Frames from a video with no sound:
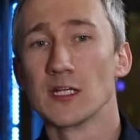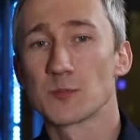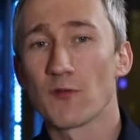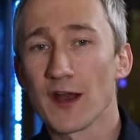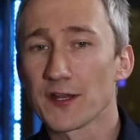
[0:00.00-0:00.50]

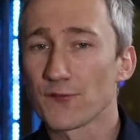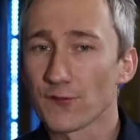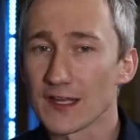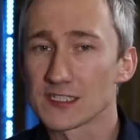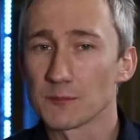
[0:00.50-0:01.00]
to provide a
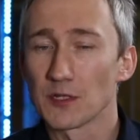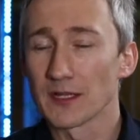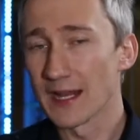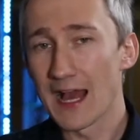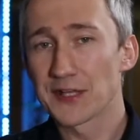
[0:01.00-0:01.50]

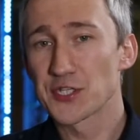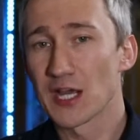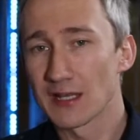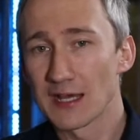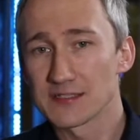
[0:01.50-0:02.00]
flexible and
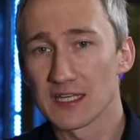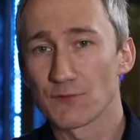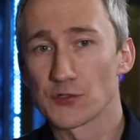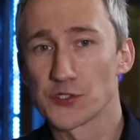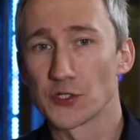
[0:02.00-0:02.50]
agile IT
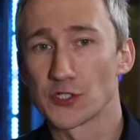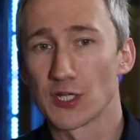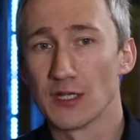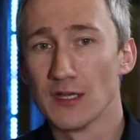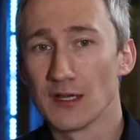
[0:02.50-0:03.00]

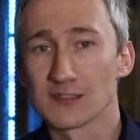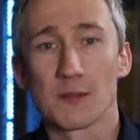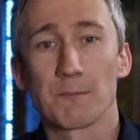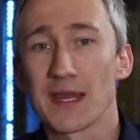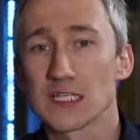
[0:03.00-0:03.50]
infrastructure
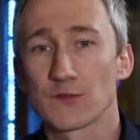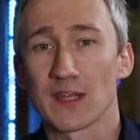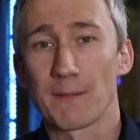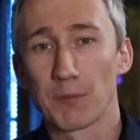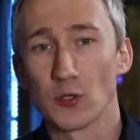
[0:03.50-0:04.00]
as the base
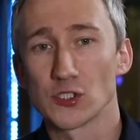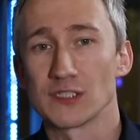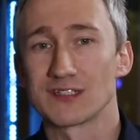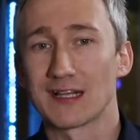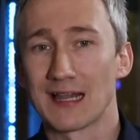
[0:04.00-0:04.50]
for their
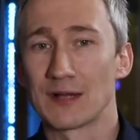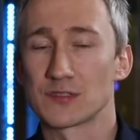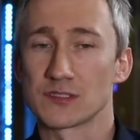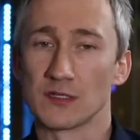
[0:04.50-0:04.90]
push into cloud